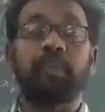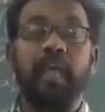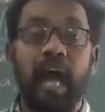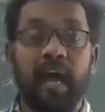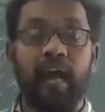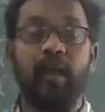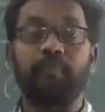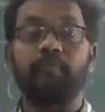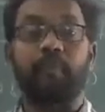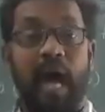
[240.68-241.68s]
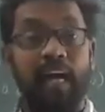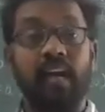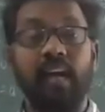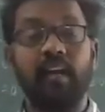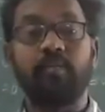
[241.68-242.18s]
they are
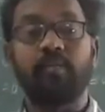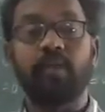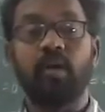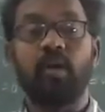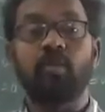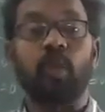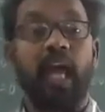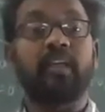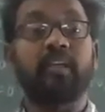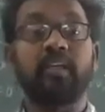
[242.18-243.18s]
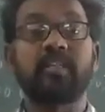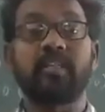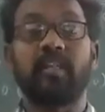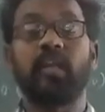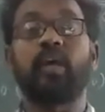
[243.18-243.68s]
parallel. So like
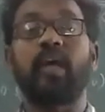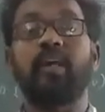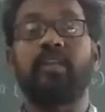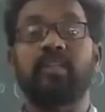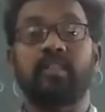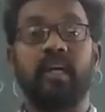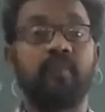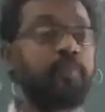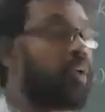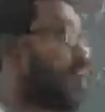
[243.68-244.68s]
this you can see.